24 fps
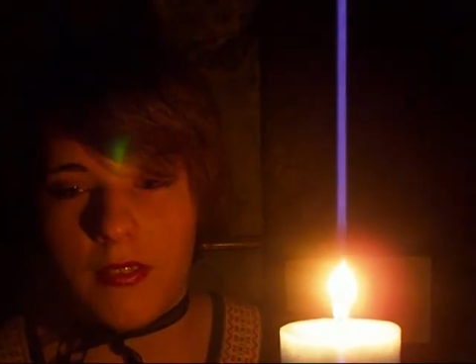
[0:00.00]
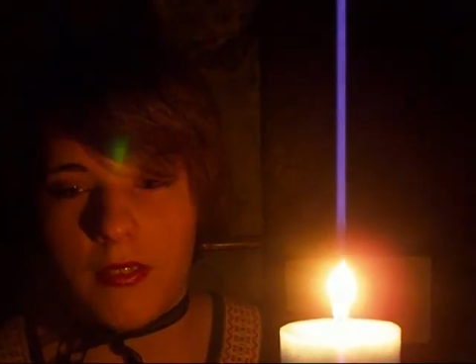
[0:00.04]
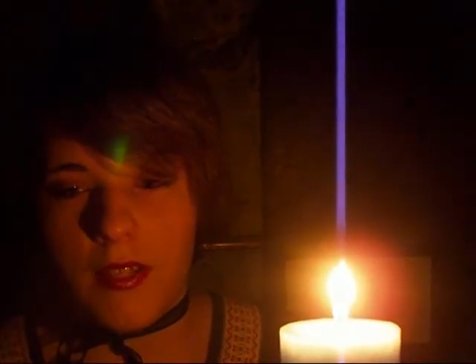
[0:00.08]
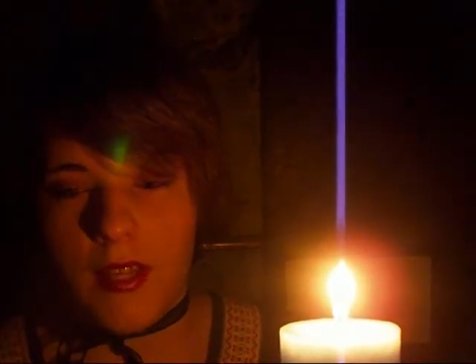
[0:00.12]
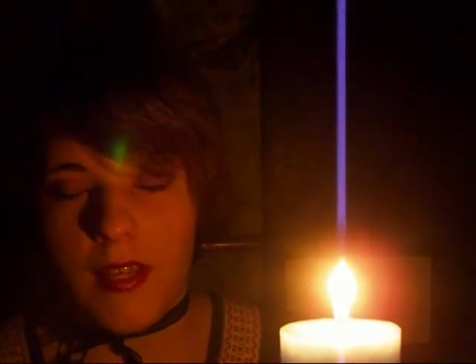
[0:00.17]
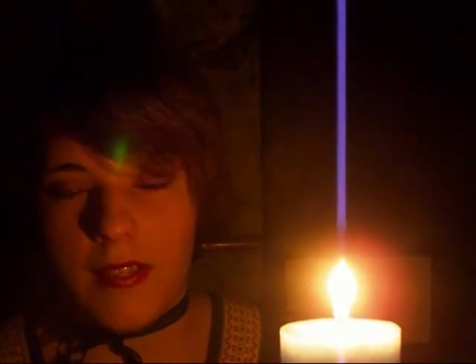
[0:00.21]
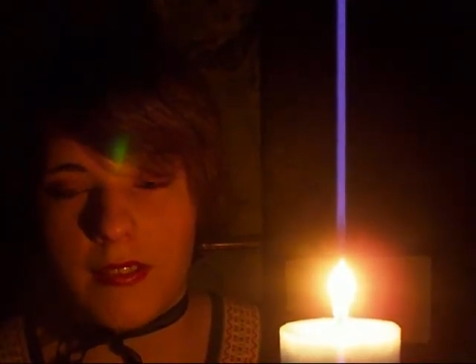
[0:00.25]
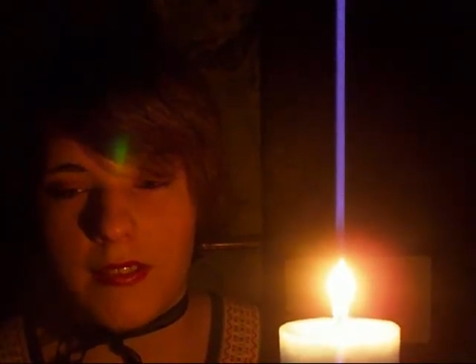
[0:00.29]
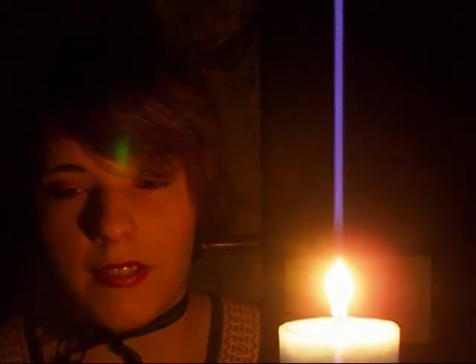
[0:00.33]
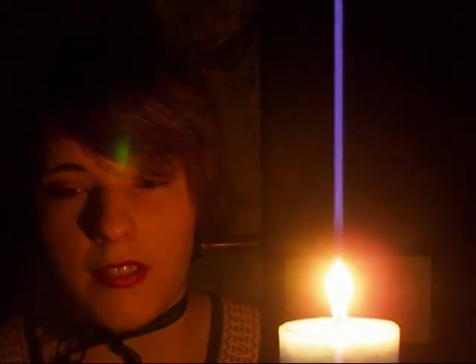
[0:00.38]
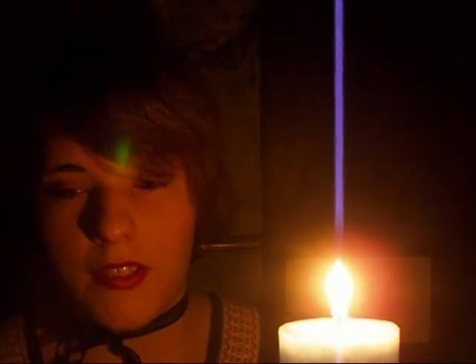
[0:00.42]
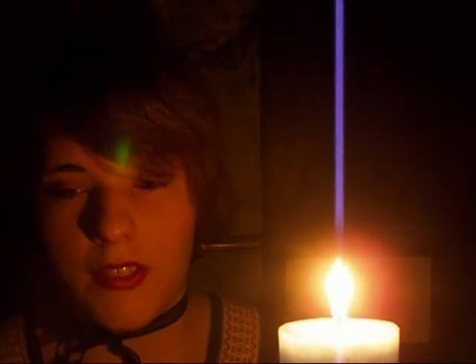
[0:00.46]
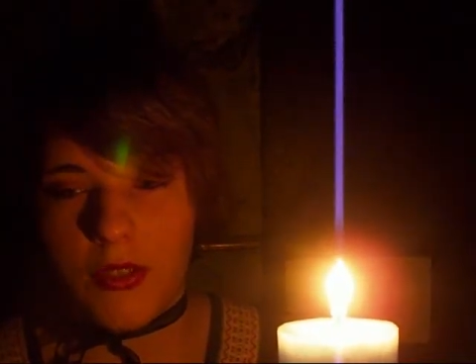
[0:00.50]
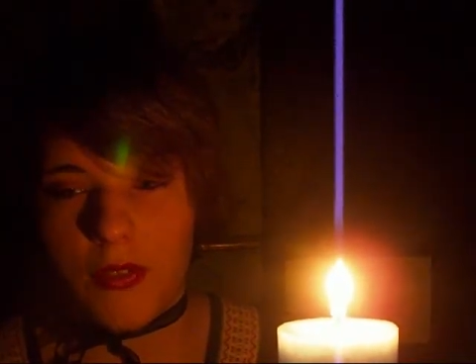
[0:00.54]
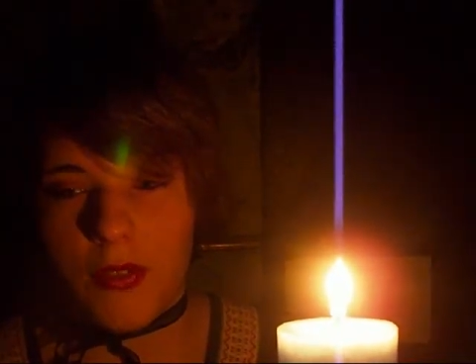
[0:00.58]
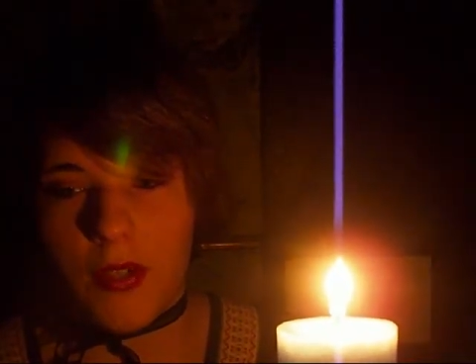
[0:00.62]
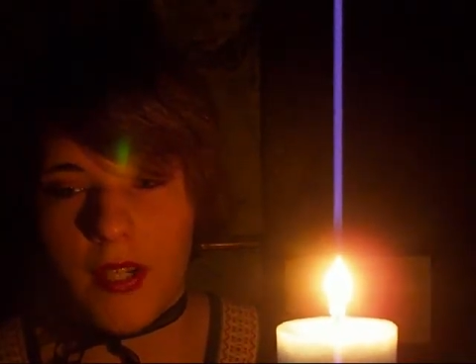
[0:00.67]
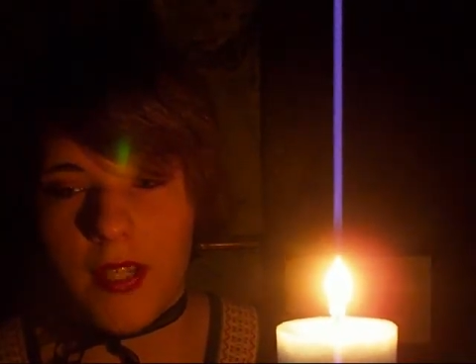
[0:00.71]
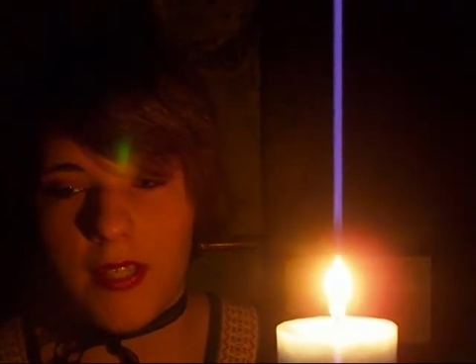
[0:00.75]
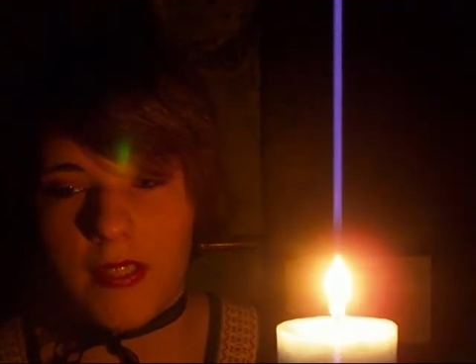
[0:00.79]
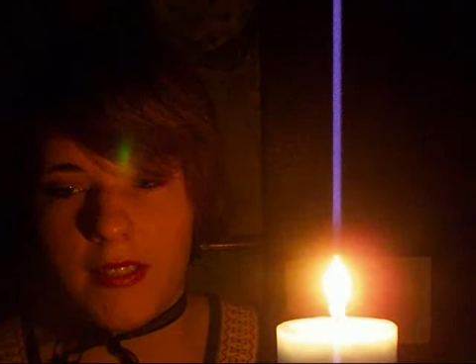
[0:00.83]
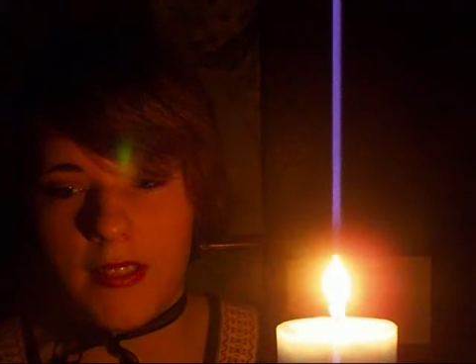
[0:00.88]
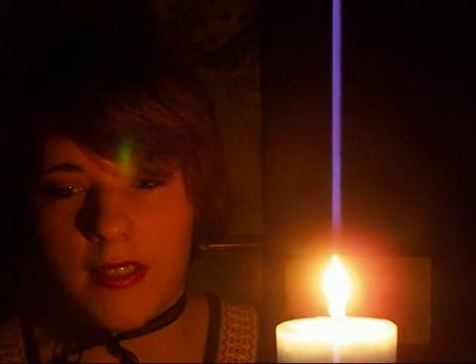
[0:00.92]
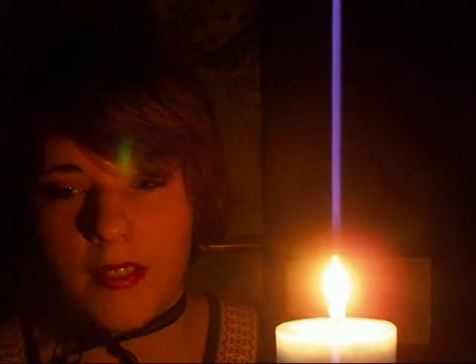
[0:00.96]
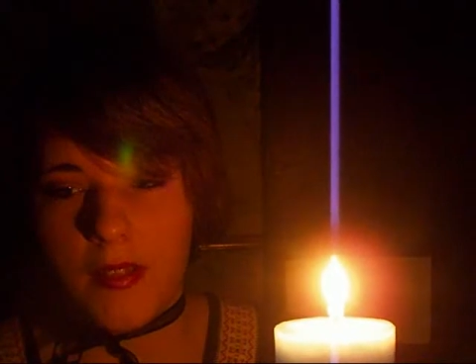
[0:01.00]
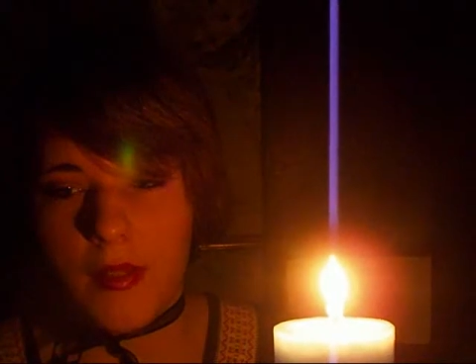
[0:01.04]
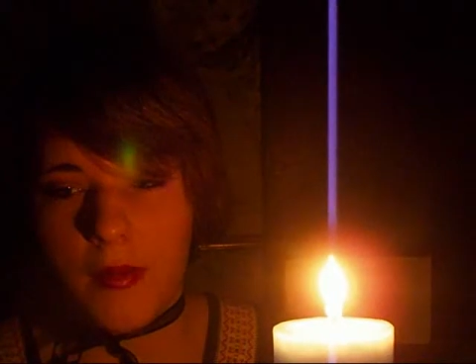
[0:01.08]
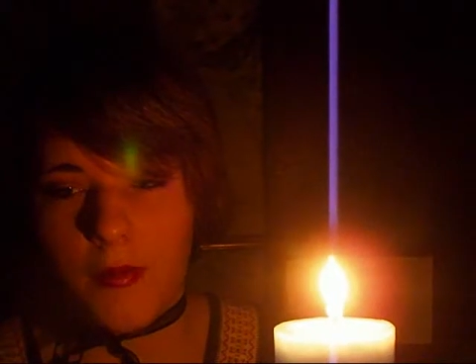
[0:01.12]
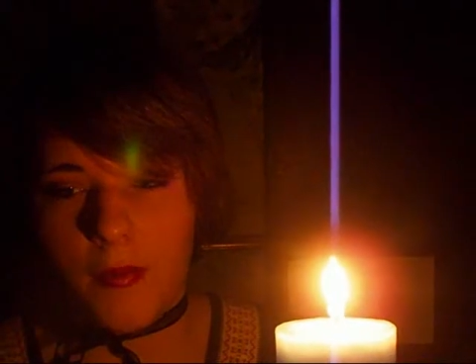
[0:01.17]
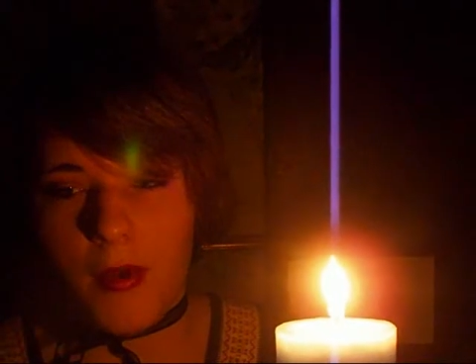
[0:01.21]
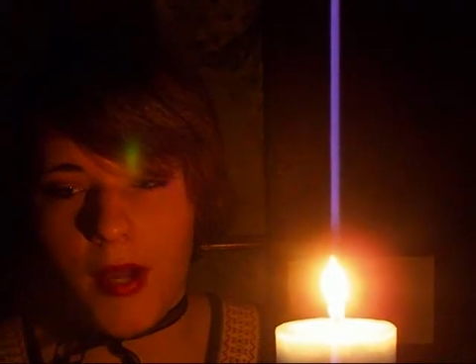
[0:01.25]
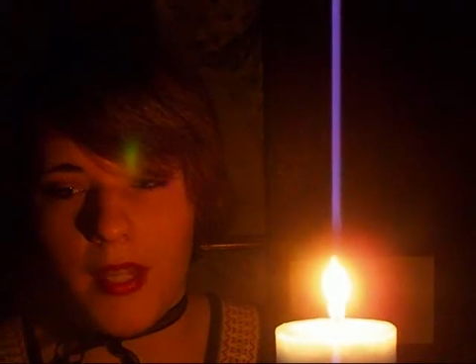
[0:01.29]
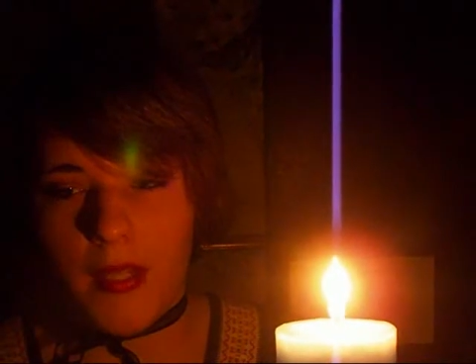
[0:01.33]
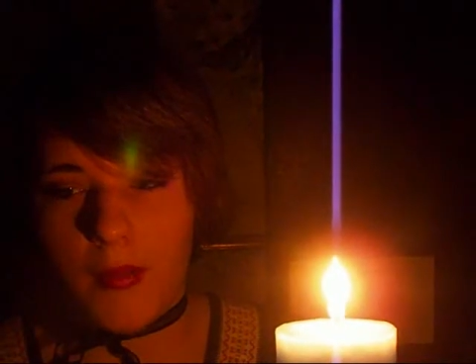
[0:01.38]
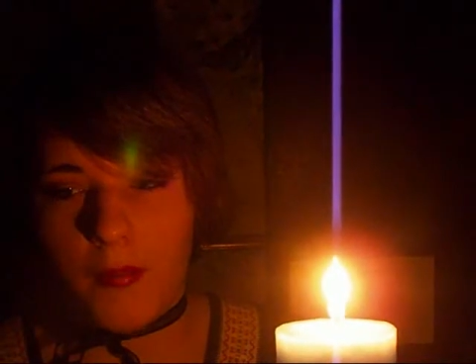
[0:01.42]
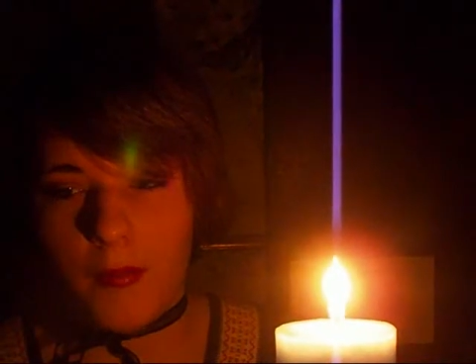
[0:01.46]
as the strains of the
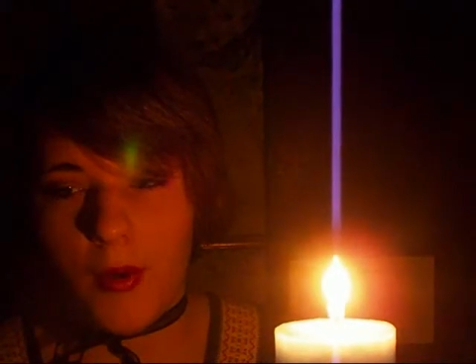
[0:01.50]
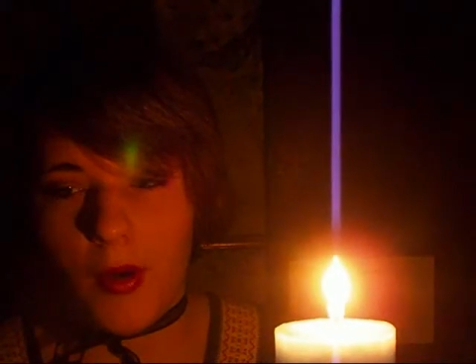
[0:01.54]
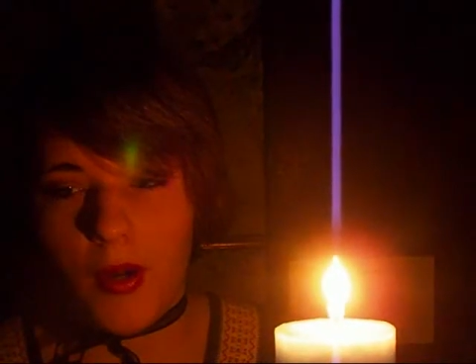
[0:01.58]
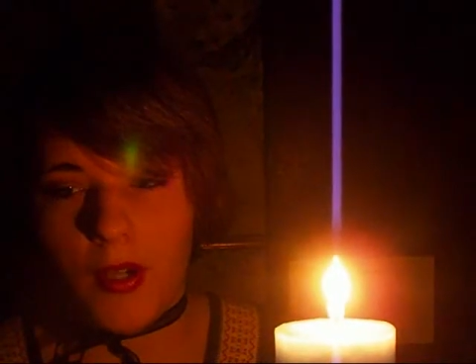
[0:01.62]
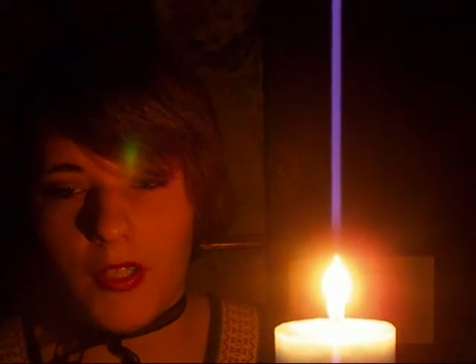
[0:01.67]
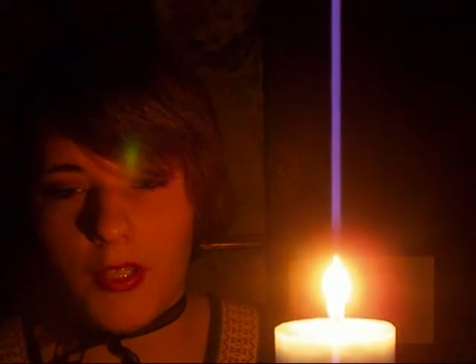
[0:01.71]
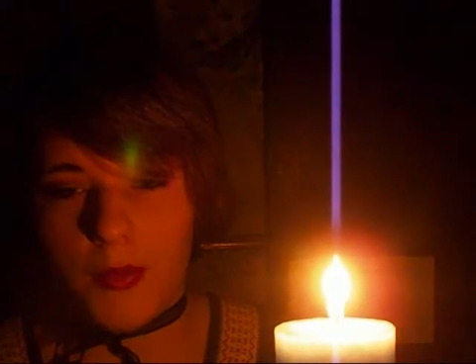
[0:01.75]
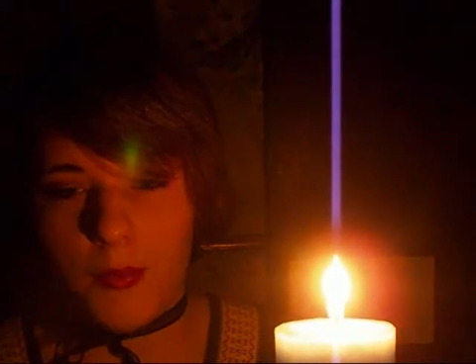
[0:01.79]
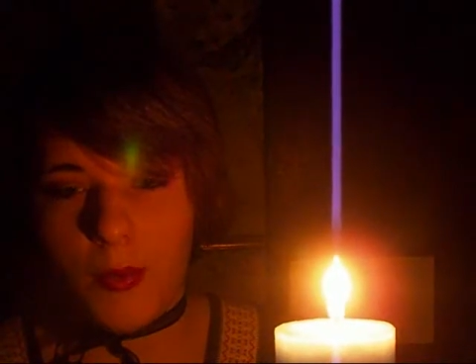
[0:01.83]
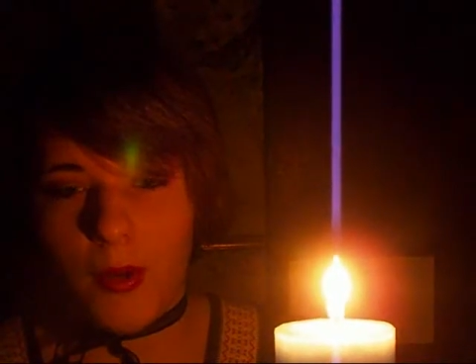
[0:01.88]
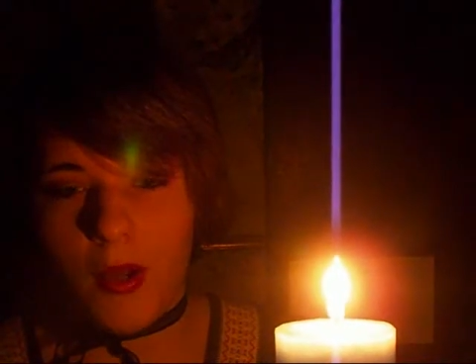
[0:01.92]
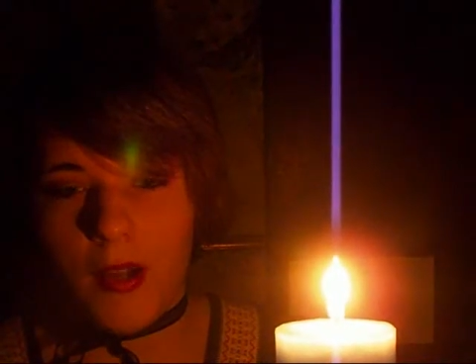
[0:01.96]
wedding march